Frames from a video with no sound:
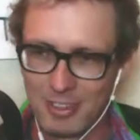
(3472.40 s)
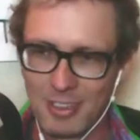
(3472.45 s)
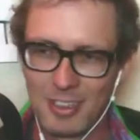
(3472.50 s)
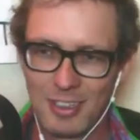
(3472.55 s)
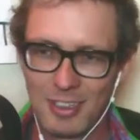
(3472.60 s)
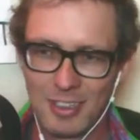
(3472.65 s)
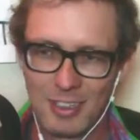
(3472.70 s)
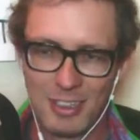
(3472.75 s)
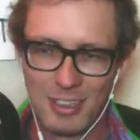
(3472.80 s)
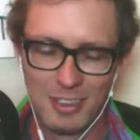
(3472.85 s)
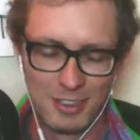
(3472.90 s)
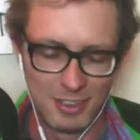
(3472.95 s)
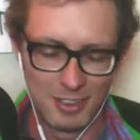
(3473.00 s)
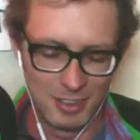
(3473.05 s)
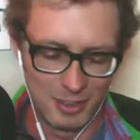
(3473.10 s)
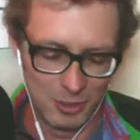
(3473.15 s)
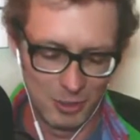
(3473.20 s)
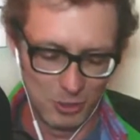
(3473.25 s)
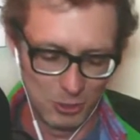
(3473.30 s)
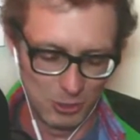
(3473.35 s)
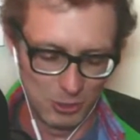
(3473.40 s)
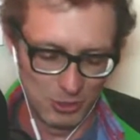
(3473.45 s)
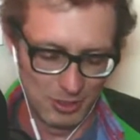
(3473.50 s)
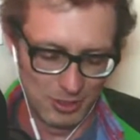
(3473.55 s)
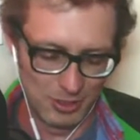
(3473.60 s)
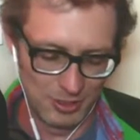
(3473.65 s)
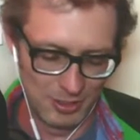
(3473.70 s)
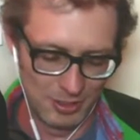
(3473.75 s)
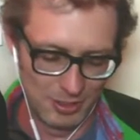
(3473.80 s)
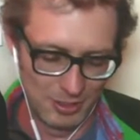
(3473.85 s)
Keith can enjoy
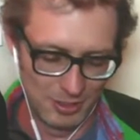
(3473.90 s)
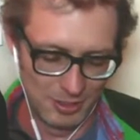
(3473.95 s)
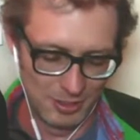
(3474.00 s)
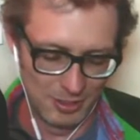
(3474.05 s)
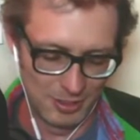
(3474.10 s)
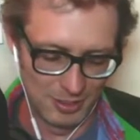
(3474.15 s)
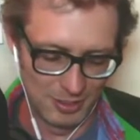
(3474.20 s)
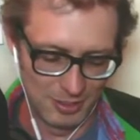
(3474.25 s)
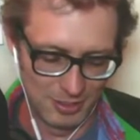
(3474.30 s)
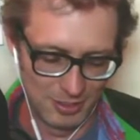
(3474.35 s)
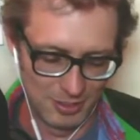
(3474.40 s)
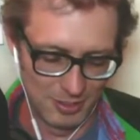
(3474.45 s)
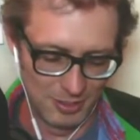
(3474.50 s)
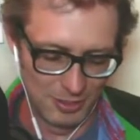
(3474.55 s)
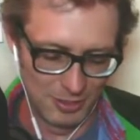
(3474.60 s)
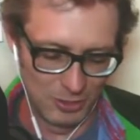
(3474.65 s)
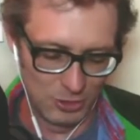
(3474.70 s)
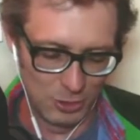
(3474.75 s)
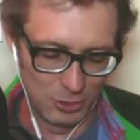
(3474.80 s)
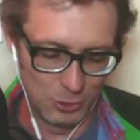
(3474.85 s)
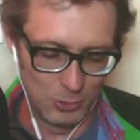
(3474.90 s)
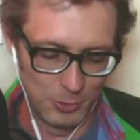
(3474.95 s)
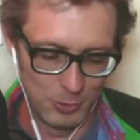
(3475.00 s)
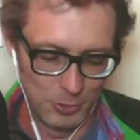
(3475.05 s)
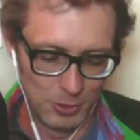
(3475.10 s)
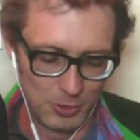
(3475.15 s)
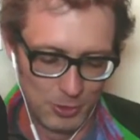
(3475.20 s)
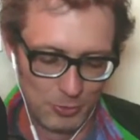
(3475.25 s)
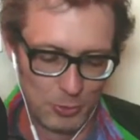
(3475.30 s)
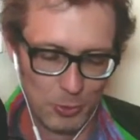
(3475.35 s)
the show we put
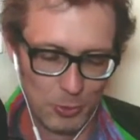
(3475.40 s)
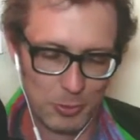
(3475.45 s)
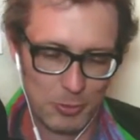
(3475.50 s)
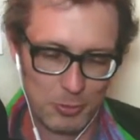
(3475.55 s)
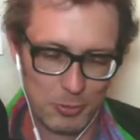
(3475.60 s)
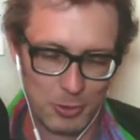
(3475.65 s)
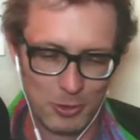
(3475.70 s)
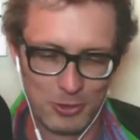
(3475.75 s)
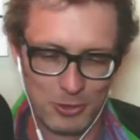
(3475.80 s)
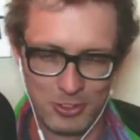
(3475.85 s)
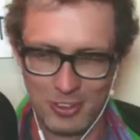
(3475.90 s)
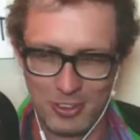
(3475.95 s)
on for one person.